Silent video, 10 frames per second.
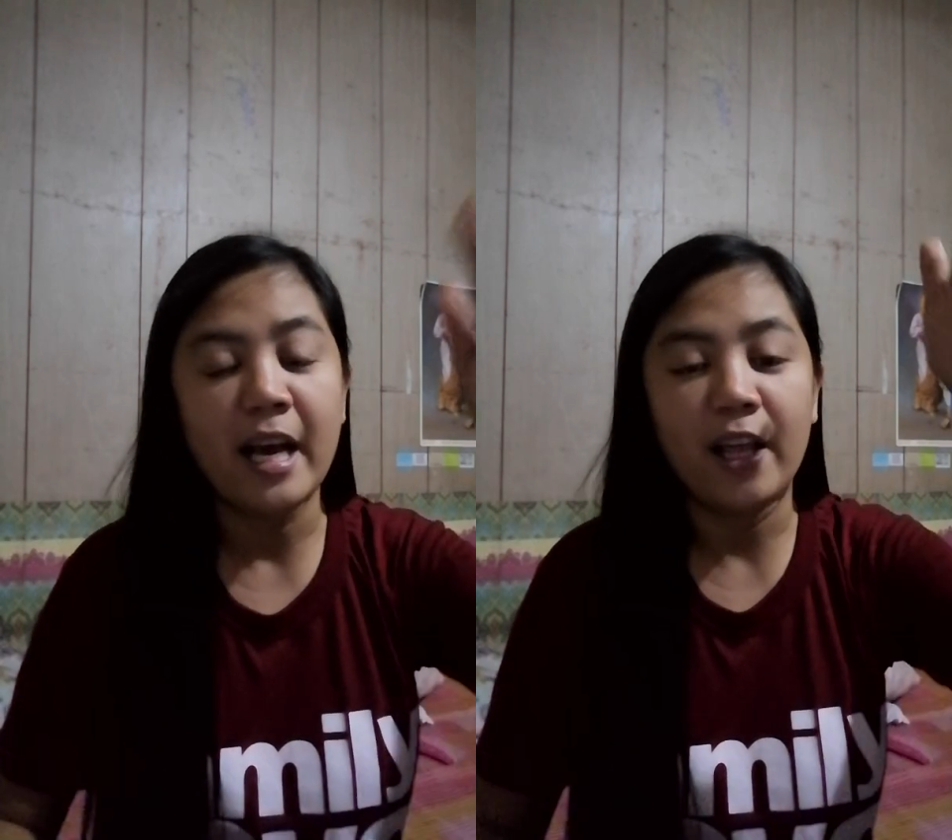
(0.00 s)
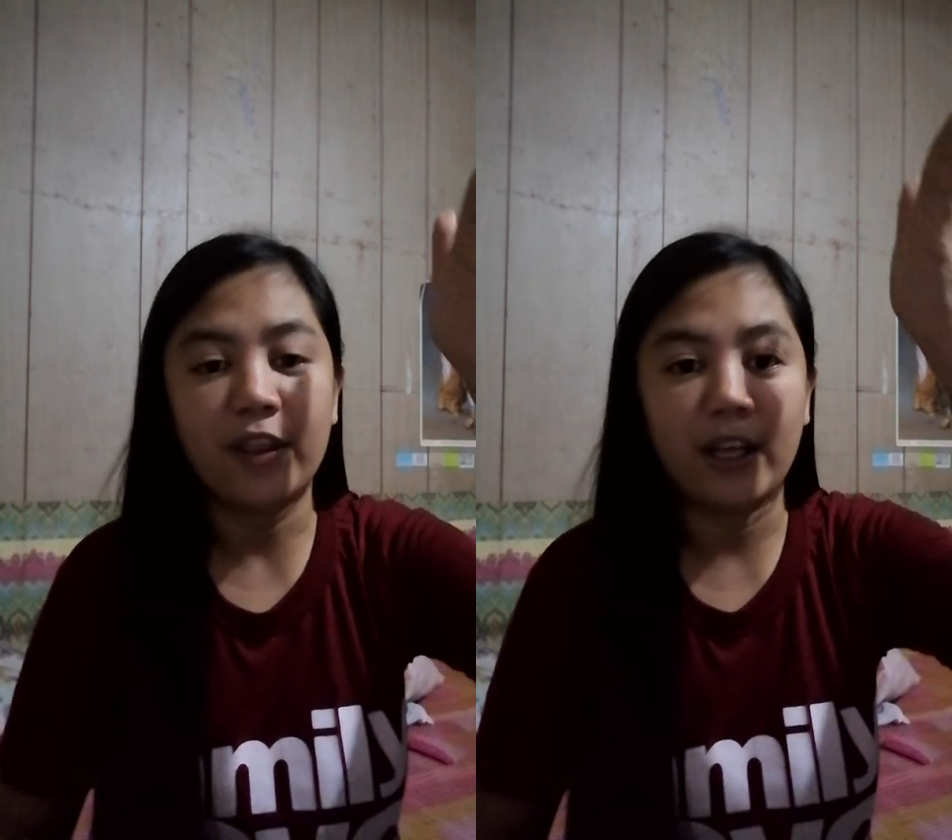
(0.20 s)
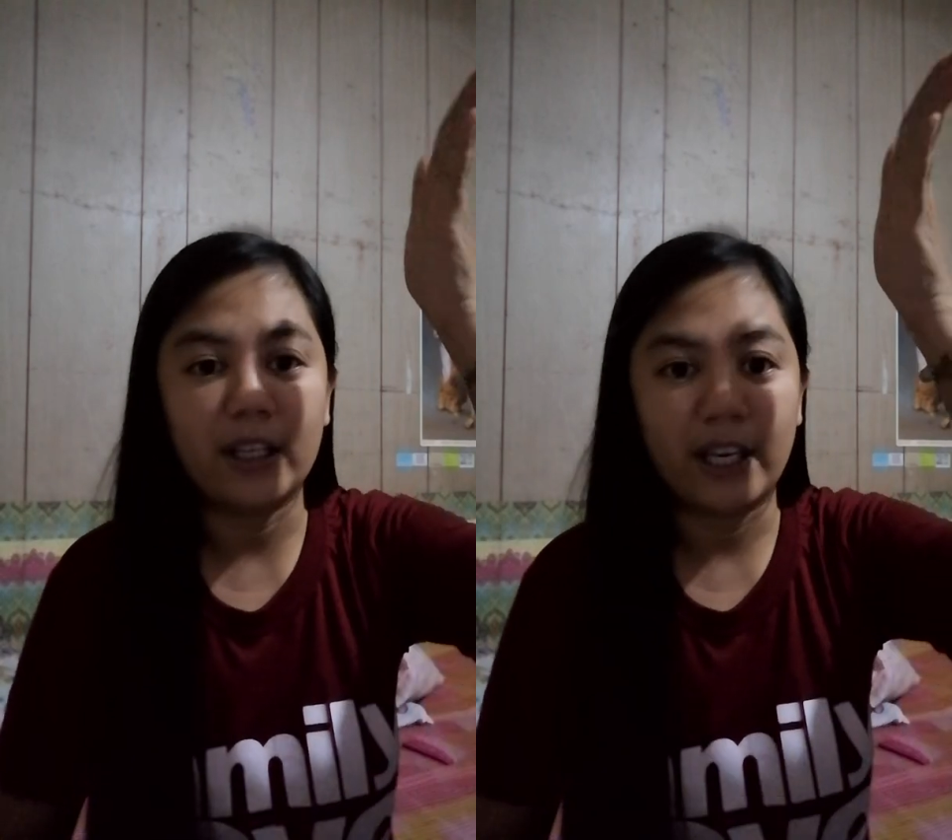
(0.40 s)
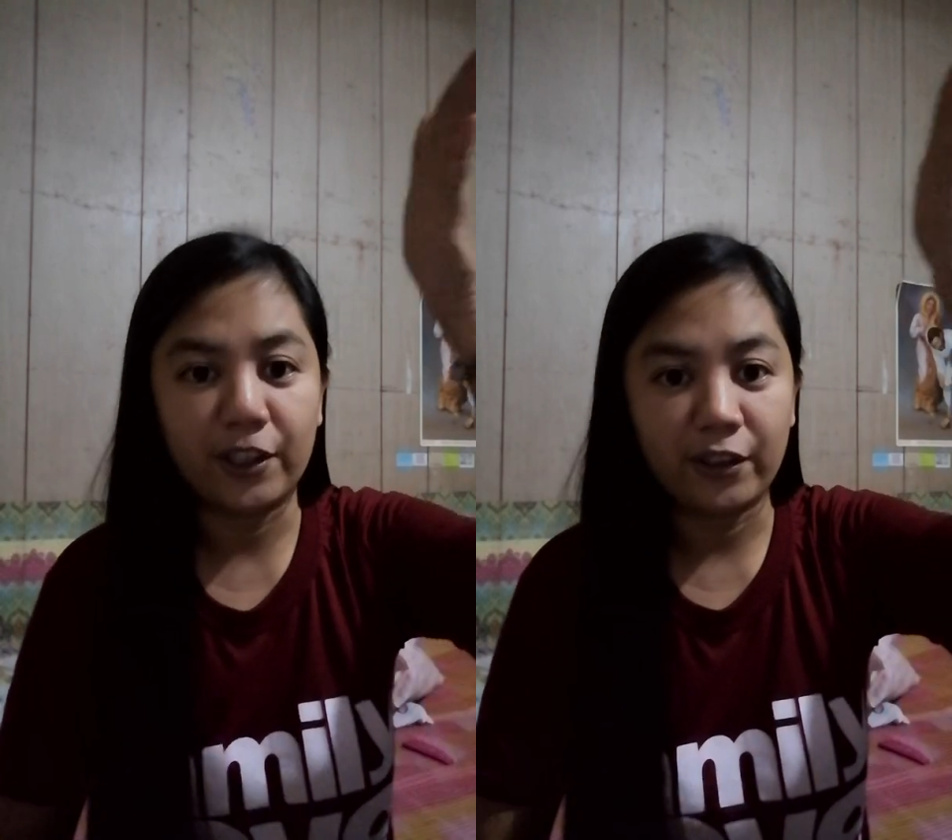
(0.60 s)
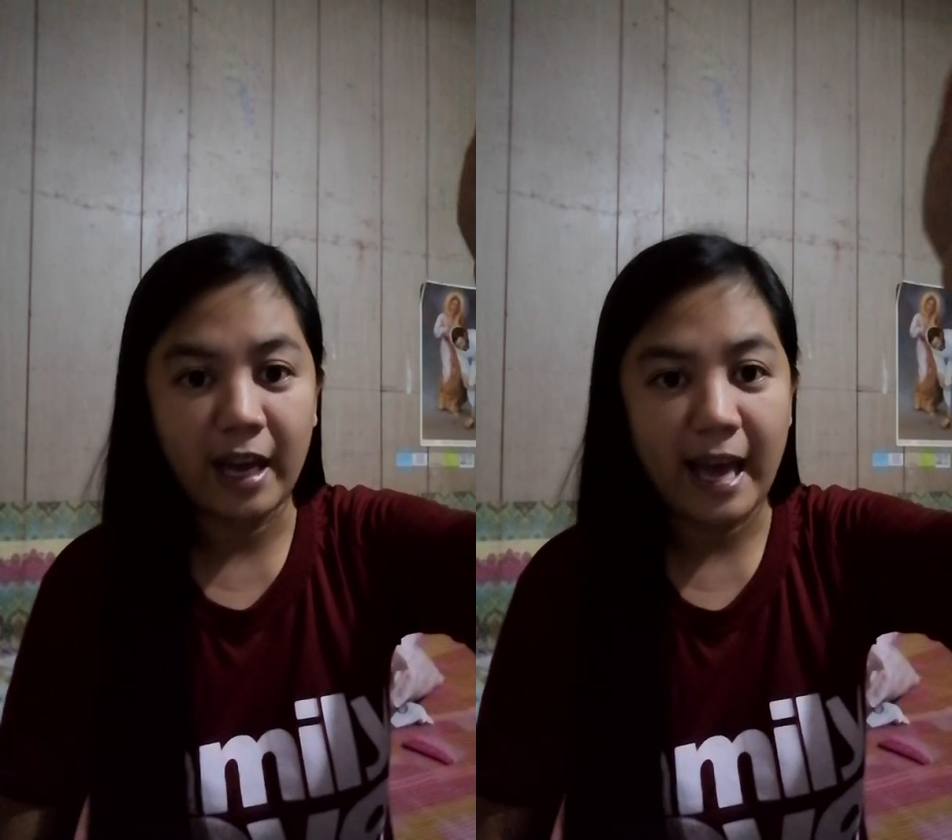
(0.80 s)
The
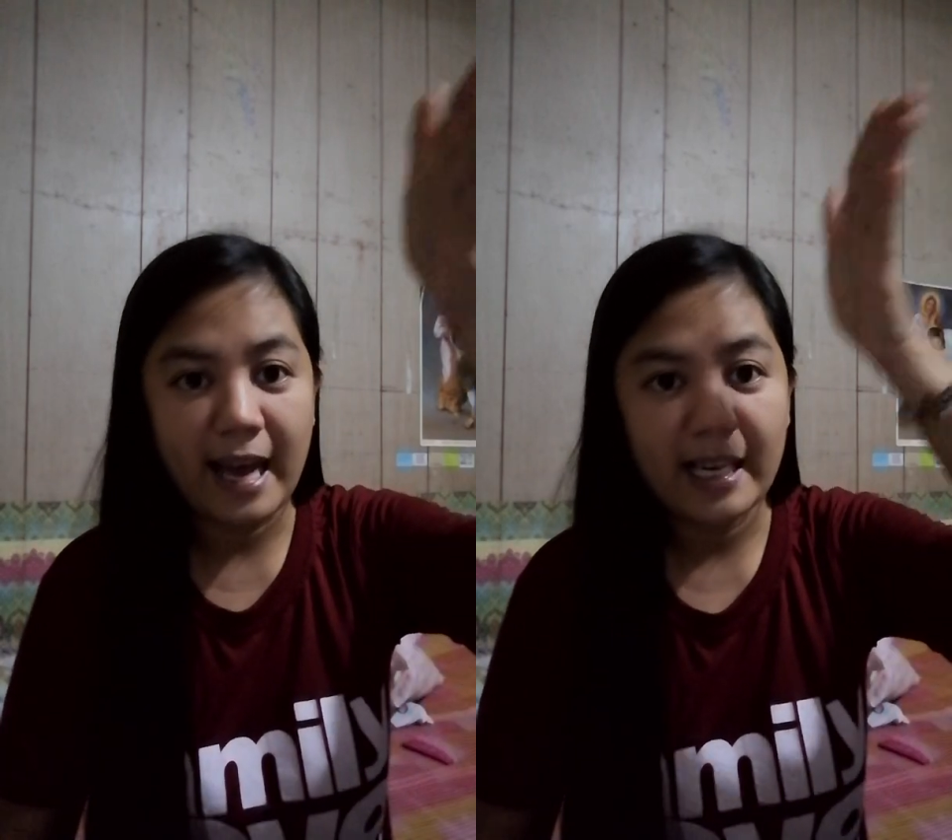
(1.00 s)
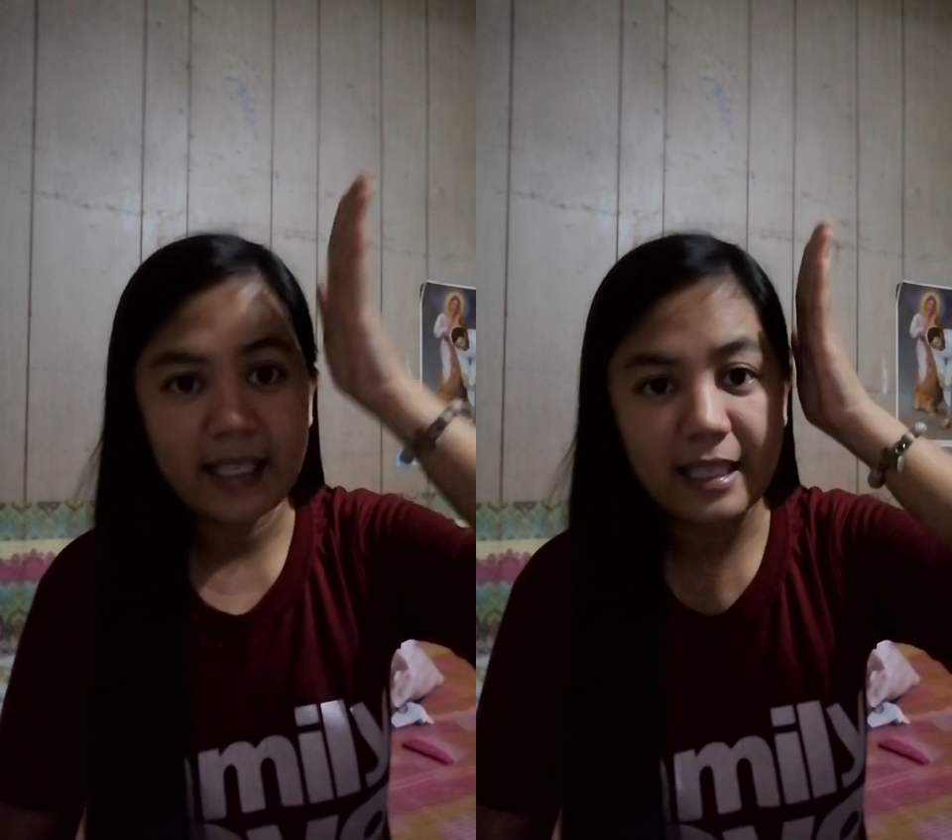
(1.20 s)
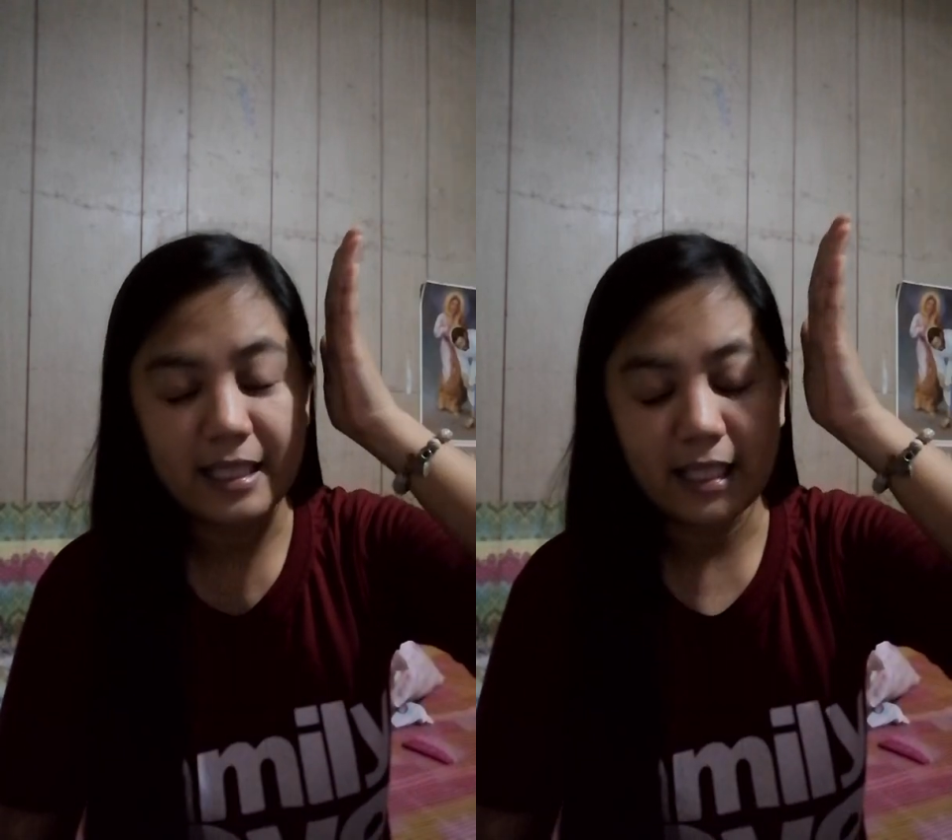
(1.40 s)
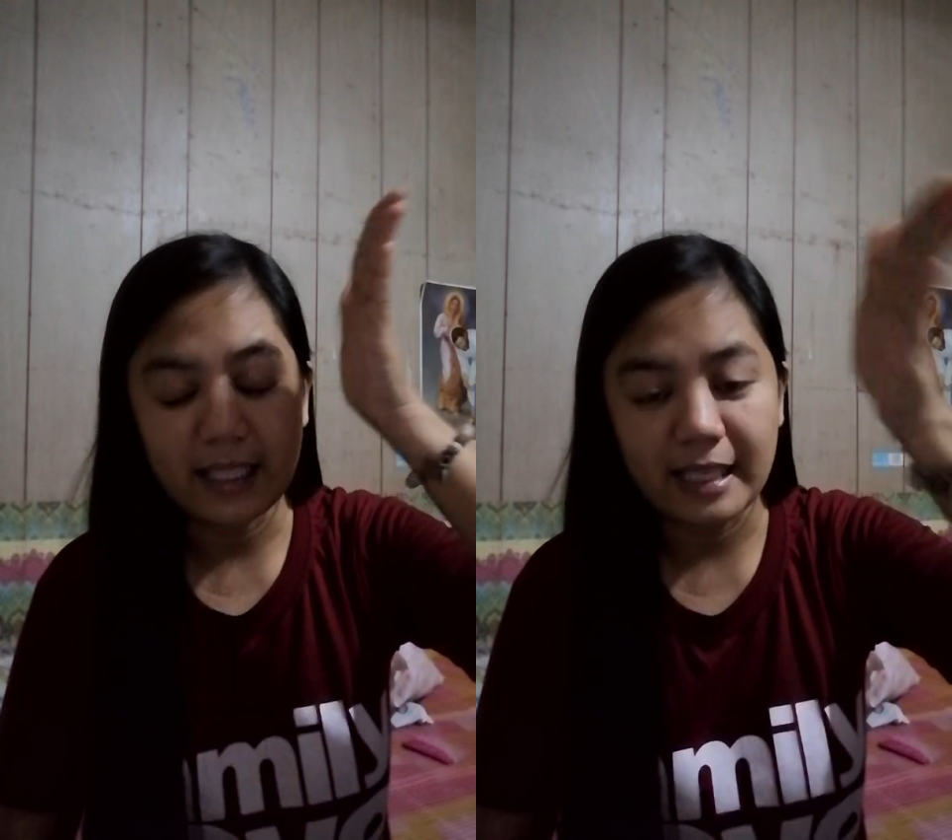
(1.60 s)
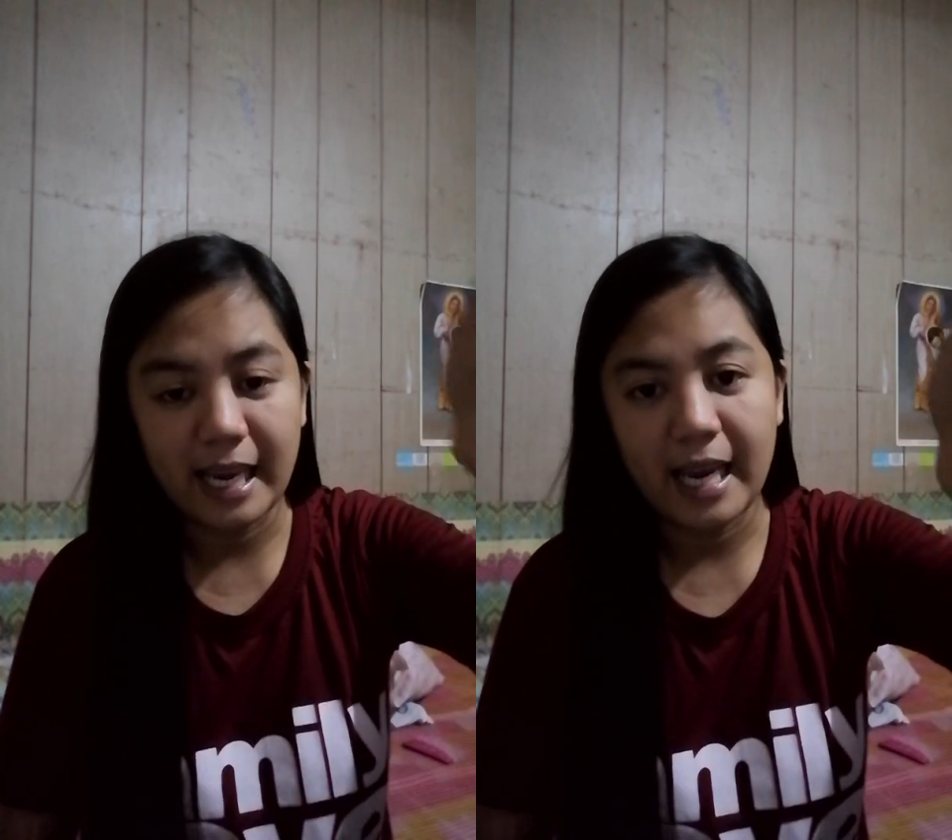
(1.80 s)
letterhead, the
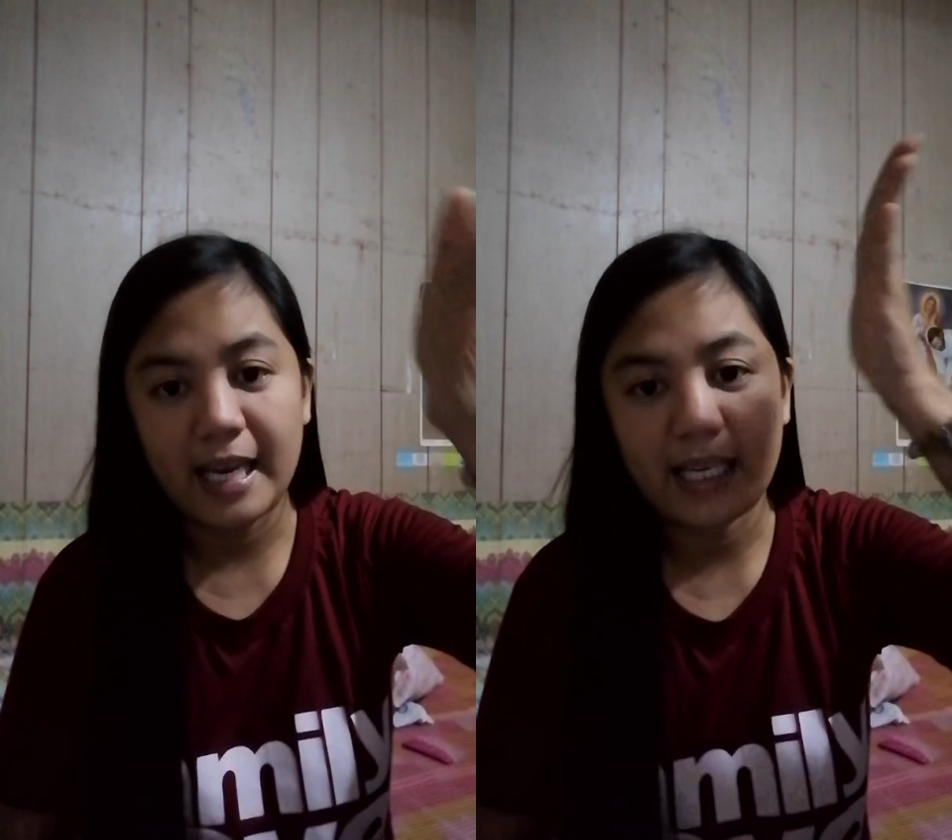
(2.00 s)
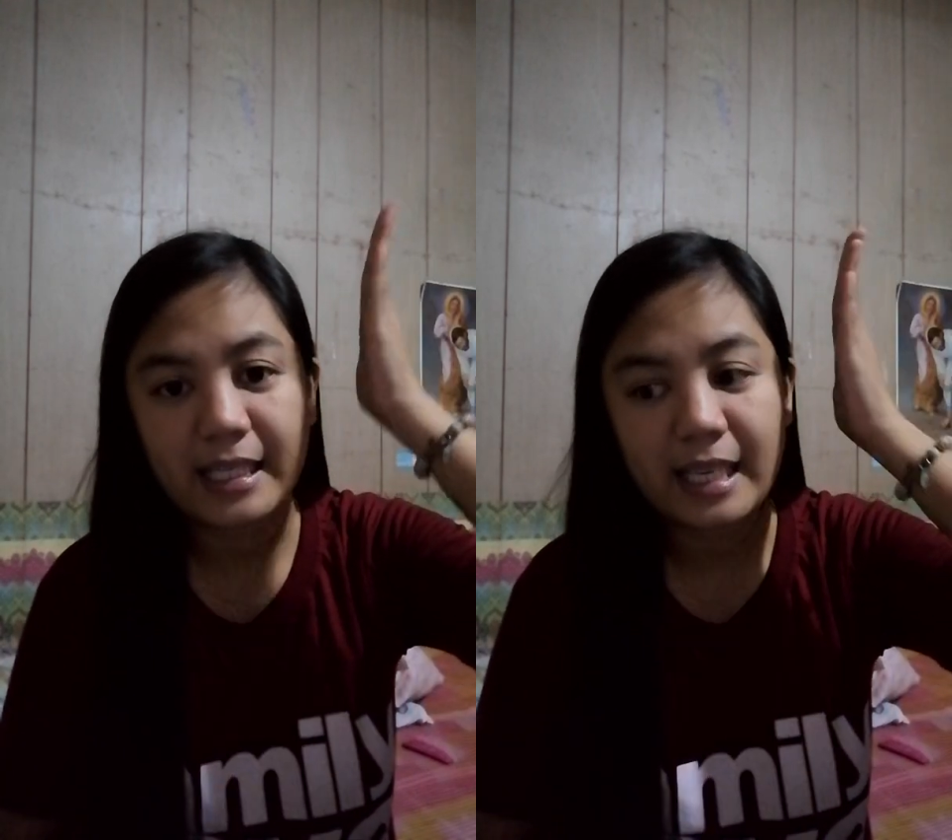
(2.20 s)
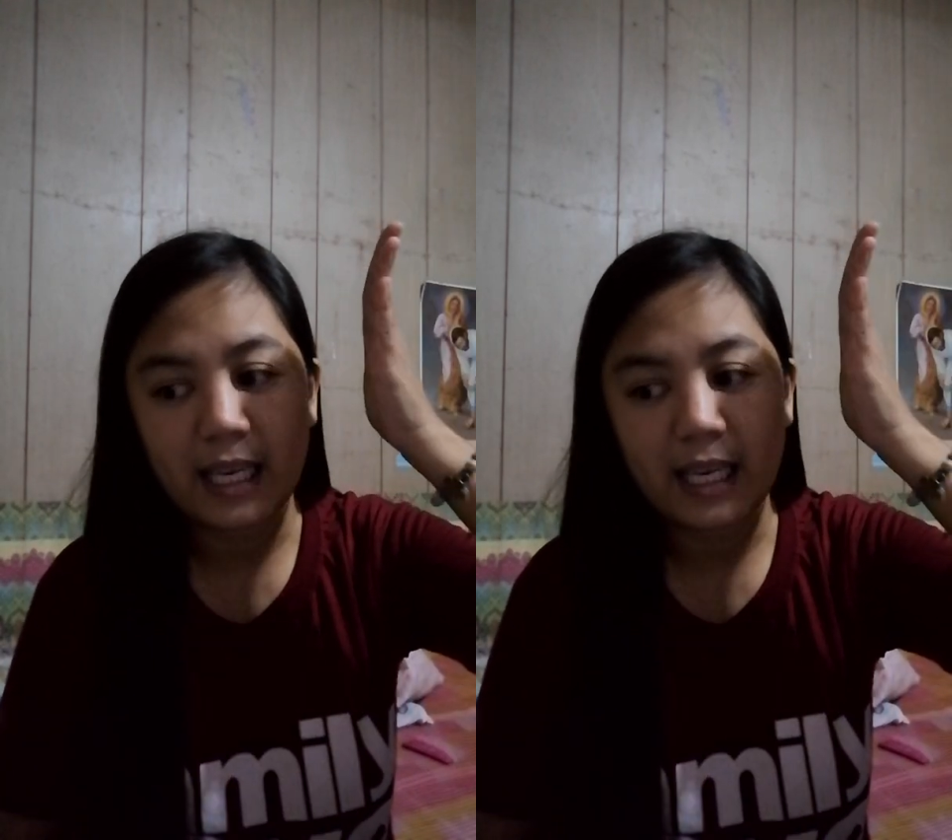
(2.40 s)
date,